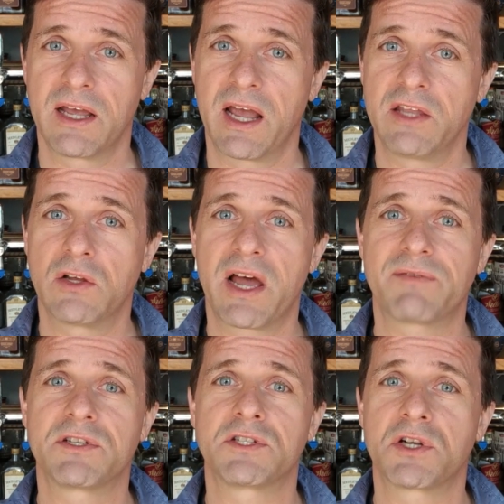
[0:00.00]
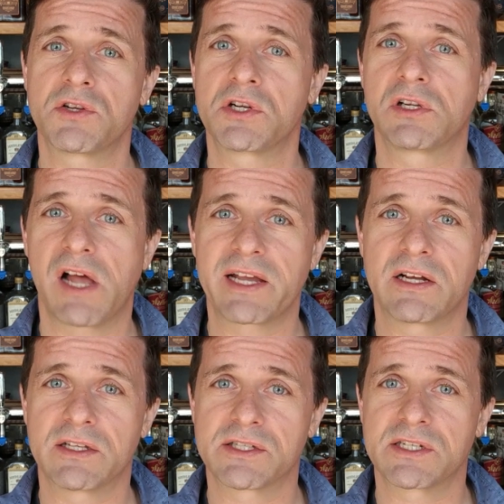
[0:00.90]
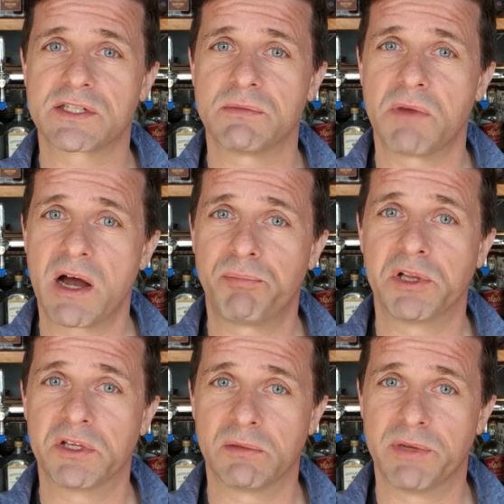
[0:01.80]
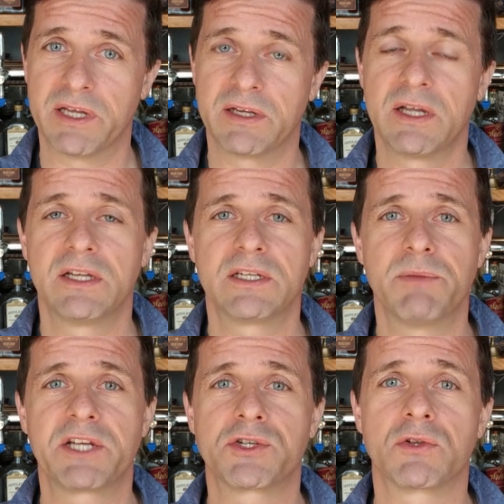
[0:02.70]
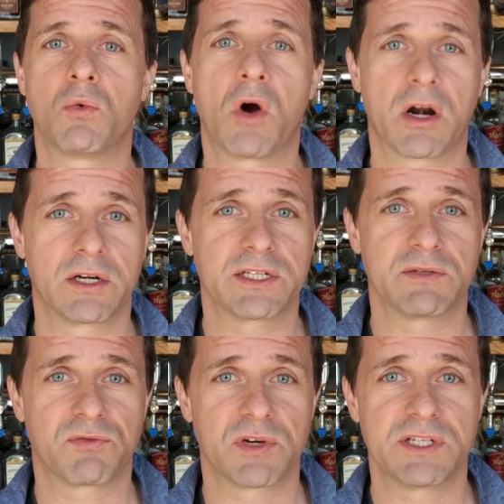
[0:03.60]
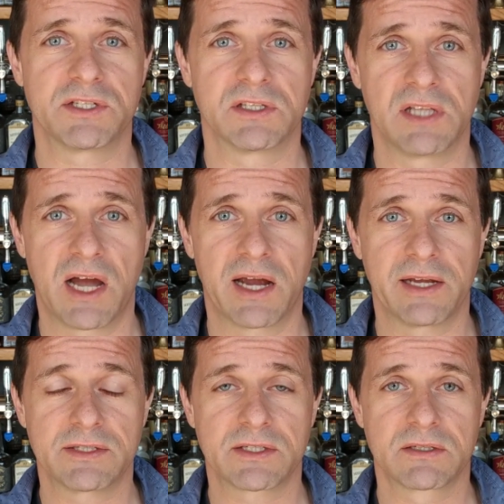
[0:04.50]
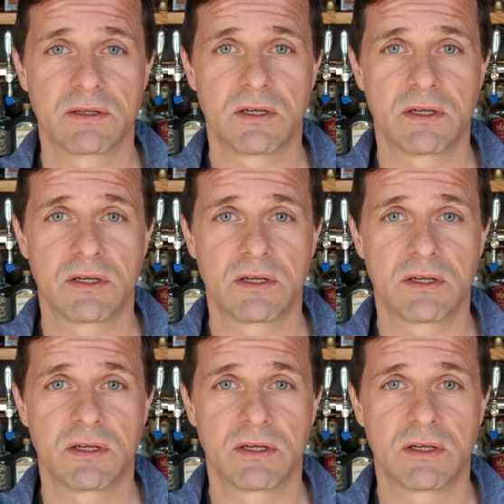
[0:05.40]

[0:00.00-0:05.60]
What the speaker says: and you'll have to turn your glycol system up a little bit to make sure the water doesn't freeze in the lines.